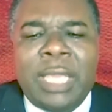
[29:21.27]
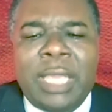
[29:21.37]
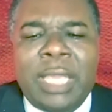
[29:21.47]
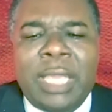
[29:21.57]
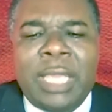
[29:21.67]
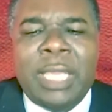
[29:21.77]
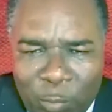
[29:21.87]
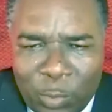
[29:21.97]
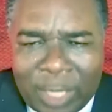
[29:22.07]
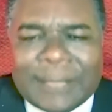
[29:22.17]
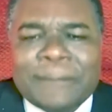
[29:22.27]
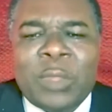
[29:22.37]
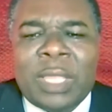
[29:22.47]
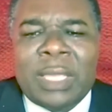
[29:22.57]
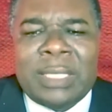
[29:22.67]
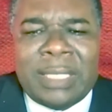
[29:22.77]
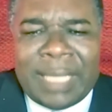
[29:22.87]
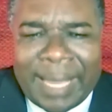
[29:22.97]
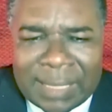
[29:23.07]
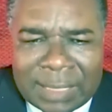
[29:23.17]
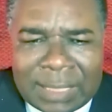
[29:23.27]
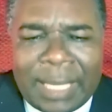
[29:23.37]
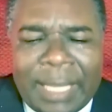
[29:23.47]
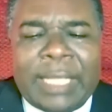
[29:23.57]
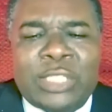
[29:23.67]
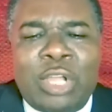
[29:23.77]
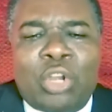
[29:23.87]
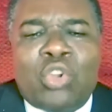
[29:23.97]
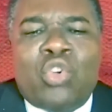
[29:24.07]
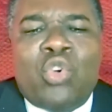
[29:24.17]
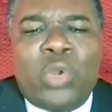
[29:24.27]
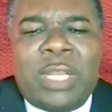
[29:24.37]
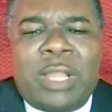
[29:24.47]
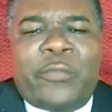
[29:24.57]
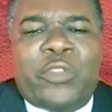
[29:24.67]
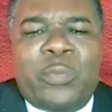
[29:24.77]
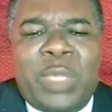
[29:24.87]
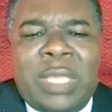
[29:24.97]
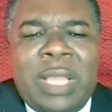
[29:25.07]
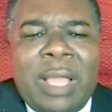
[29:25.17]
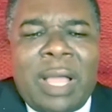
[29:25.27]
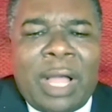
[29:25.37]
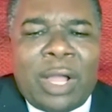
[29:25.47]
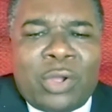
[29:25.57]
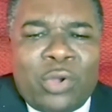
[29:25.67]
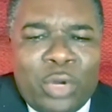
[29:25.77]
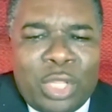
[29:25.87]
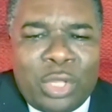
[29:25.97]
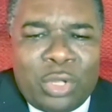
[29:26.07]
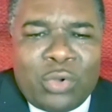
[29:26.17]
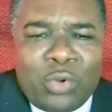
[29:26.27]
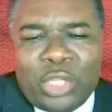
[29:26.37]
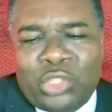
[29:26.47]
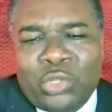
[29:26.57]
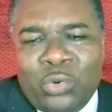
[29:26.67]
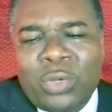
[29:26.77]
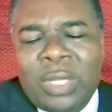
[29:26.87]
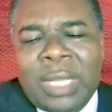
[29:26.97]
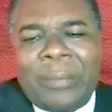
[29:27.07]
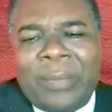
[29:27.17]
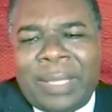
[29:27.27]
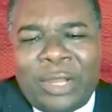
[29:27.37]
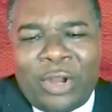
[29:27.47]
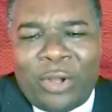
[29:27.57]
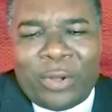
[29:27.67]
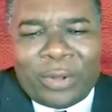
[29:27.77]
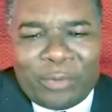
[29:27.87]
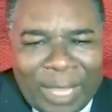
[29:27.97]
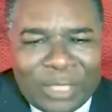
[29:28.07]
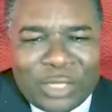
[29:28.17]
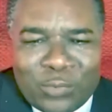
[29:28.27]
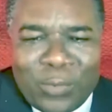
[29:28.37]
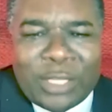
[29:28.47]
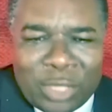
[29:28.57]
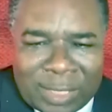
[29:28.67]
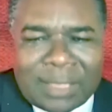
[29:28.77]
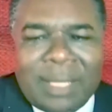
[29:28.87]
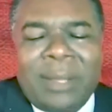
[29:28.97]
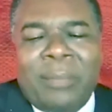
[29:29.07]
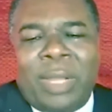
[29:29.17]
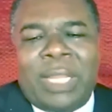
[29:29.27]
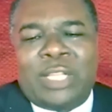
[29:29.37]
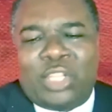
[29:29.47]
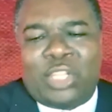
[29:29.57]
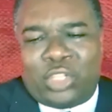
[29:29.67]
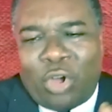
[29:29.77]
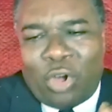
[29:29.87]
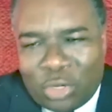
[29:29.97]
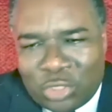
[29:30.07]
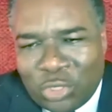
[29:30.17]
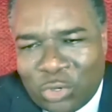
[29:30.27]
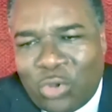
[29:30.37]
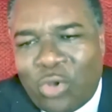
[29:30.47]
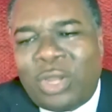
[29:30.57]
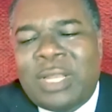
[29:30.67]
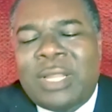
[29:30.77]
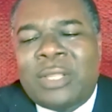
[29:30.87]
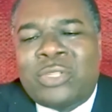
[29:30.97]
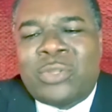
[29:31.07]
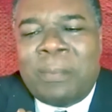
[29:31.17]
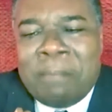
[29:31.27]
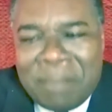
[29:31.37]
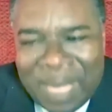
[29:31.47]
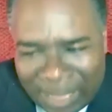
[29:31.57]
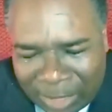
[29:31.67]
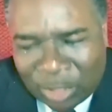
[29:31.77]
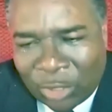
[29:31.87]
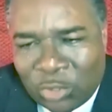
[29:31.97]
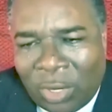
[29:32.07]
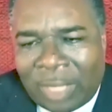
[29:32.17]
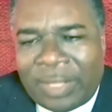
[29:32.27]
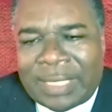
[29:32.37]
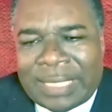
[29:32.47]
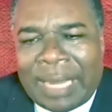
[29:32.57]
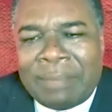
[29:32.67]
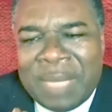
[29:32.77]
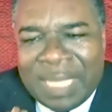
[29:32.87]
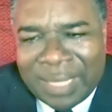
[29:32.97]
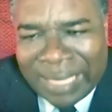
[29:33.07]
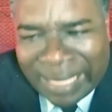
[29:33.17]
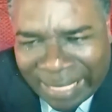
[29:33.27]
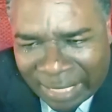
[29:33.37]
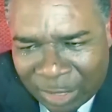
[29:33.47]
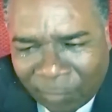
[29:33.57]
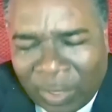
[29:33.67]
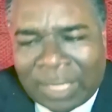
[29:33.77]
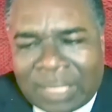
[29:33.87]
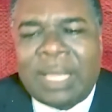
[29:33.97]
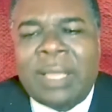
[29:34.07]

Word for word: In other words, yes, it is not good enough to be a goody goody shoe, you know, righteous, righteous. But it is also good to minister to others and meet the needs of others.